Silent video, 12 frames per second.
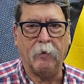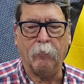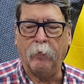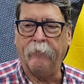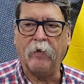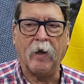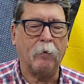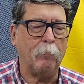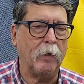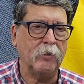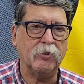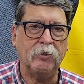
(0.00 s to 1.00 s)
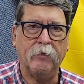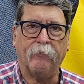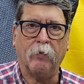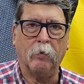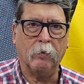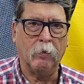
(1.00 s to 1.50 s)
We've got a bunch of
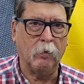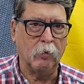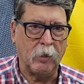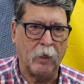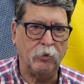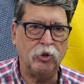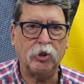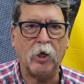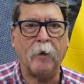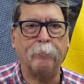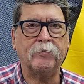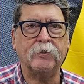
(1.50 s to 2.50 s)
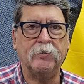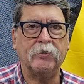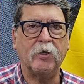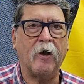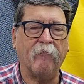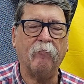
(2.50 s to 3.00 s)
different little gun shops and
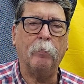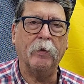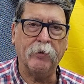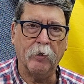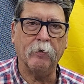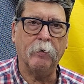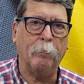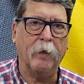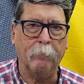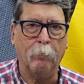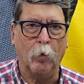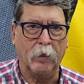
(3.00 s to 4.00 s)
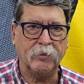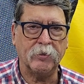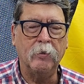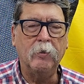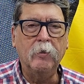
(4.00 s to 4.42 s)
stuff, but they're the big boys.